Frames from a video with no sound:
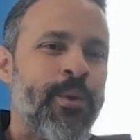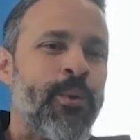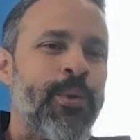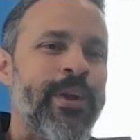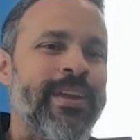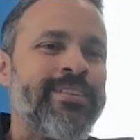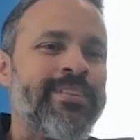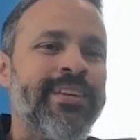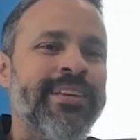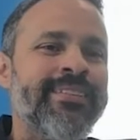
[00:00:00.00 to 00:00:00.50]

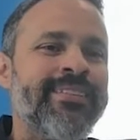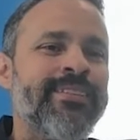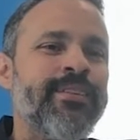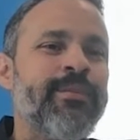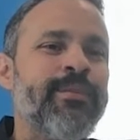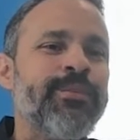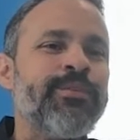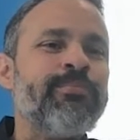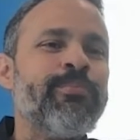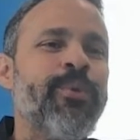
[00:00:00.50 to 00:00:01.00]
which is
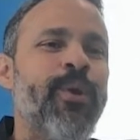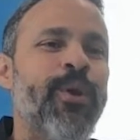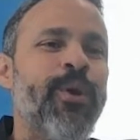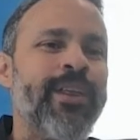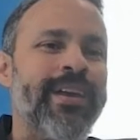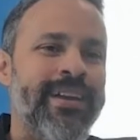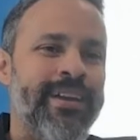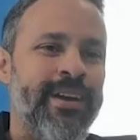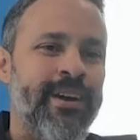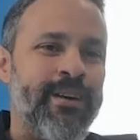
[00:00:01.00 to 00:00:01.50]

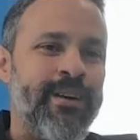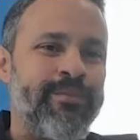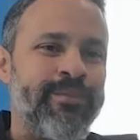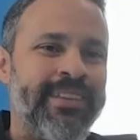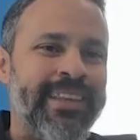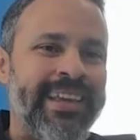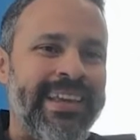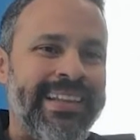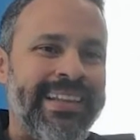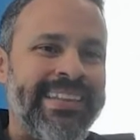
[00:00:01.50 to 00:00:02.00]
small
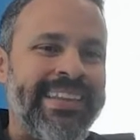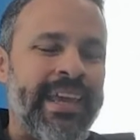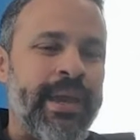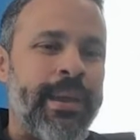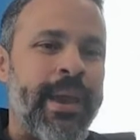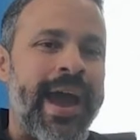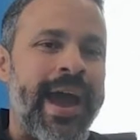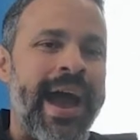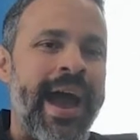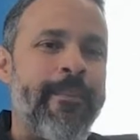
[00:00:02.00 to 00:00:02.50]
enough that
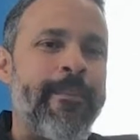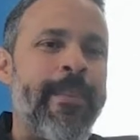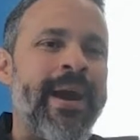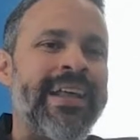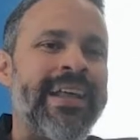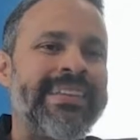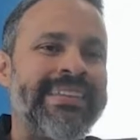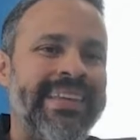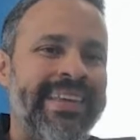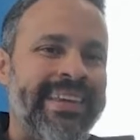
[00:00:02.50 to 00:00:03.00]
the
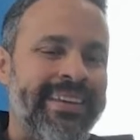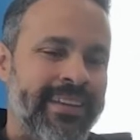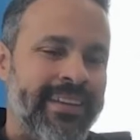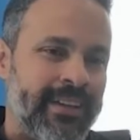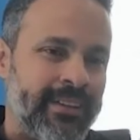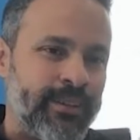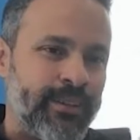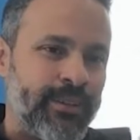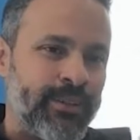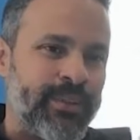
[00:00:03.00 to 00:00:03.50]

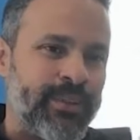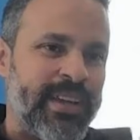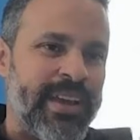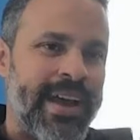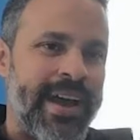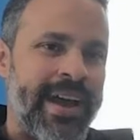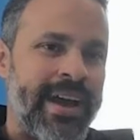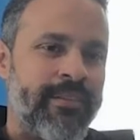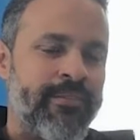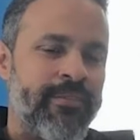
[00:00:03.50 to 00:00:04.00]
material doesn't
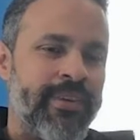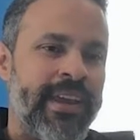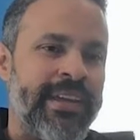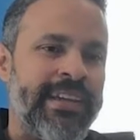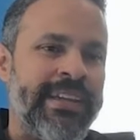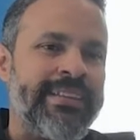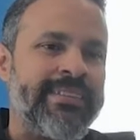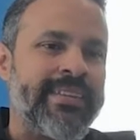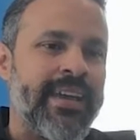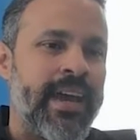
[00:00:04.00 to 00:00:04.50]
have
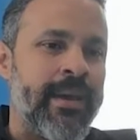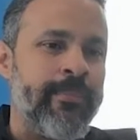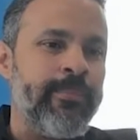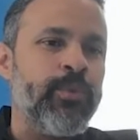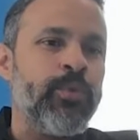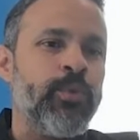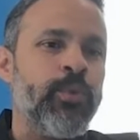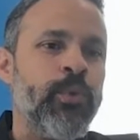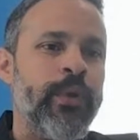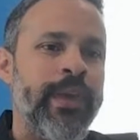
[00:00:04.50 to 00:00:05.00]
any time
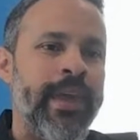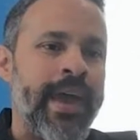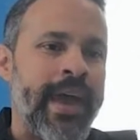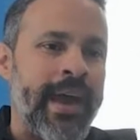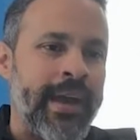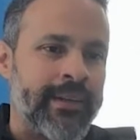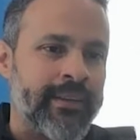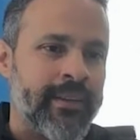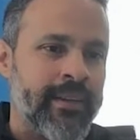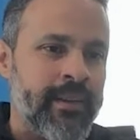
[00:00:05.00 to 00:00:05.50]
to
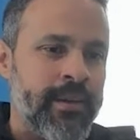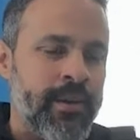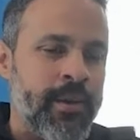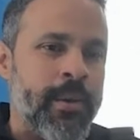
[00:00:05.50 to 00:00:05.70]
react.